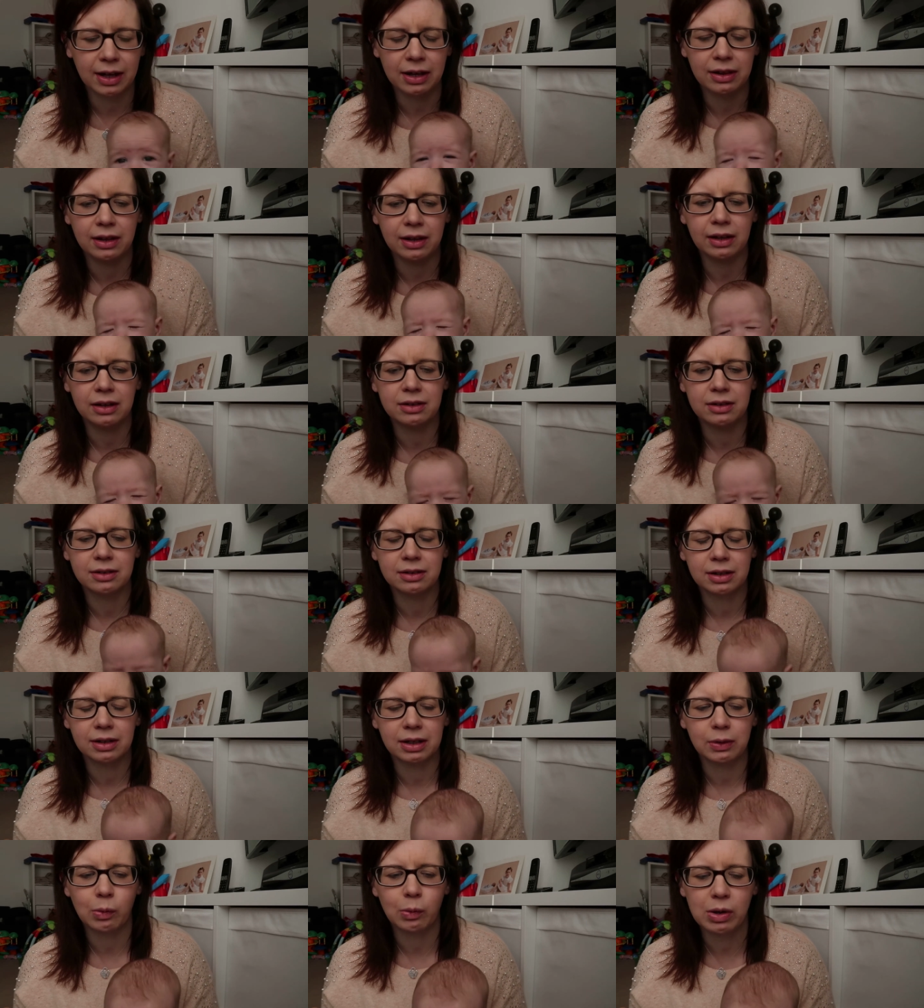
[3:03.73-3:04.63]
And
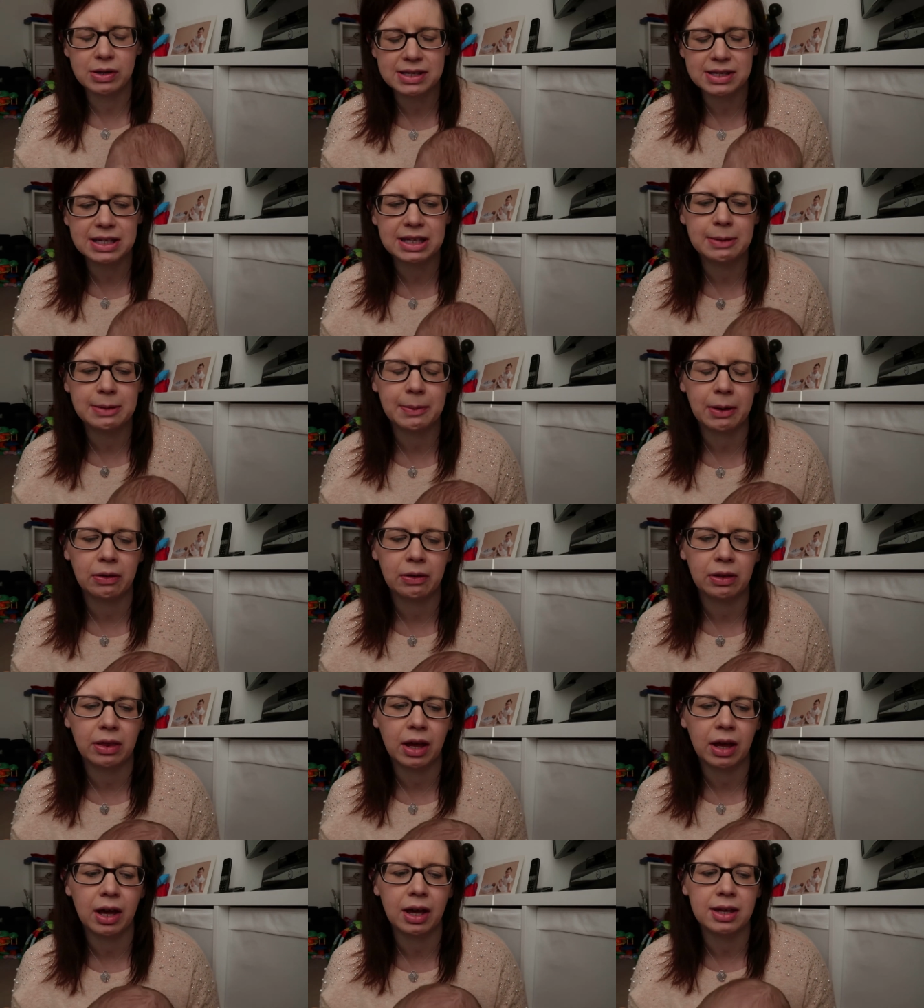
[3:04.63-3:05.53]
then once he came out
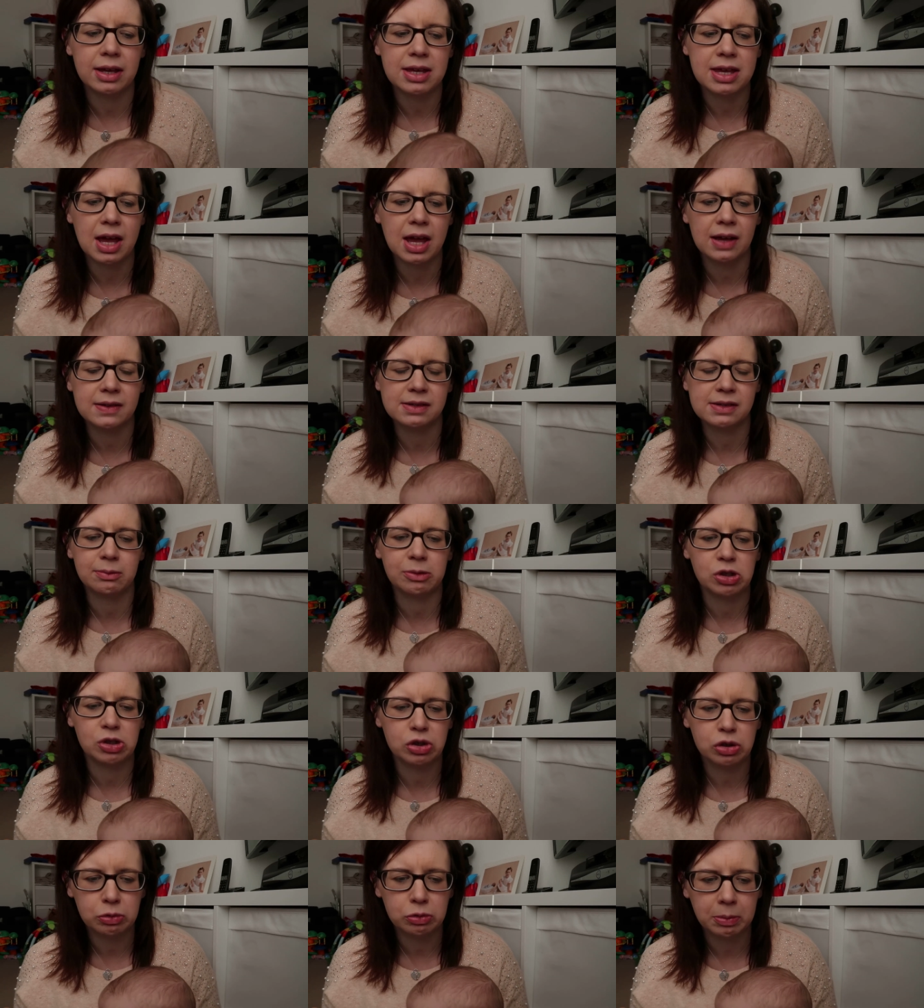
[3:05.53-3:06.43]
of that, he hasn't
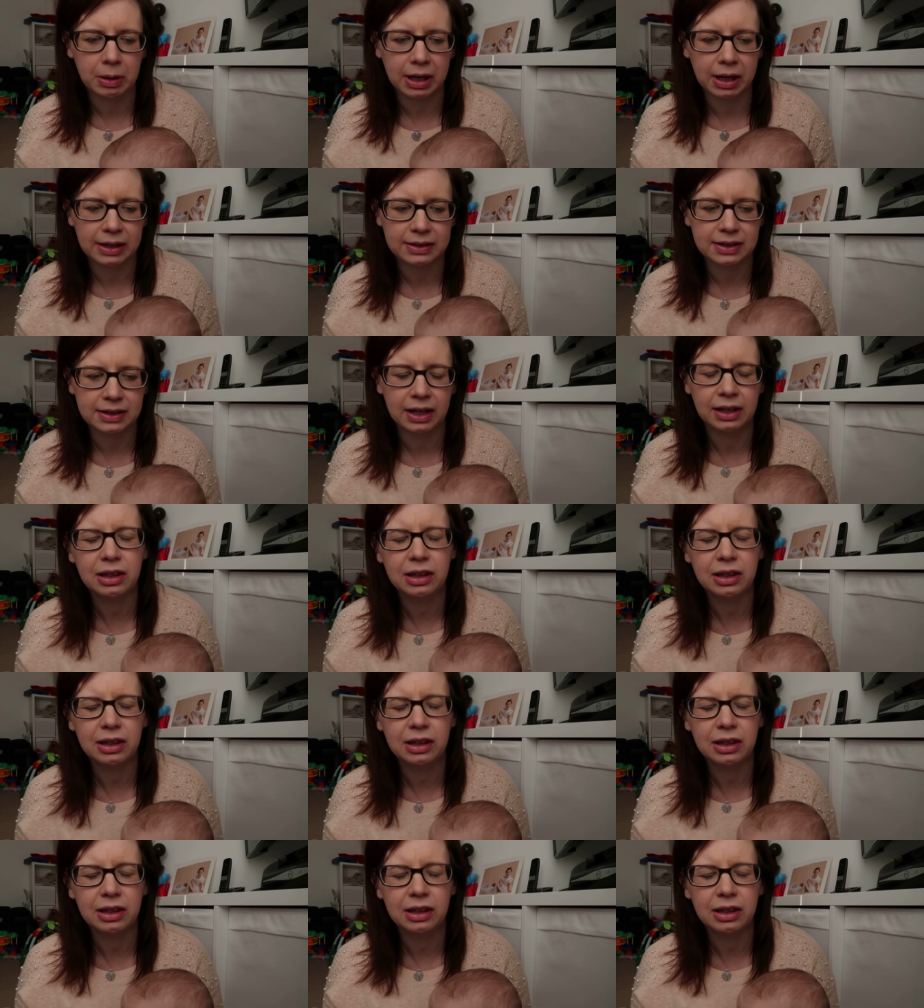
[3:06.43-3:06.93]
been too bad.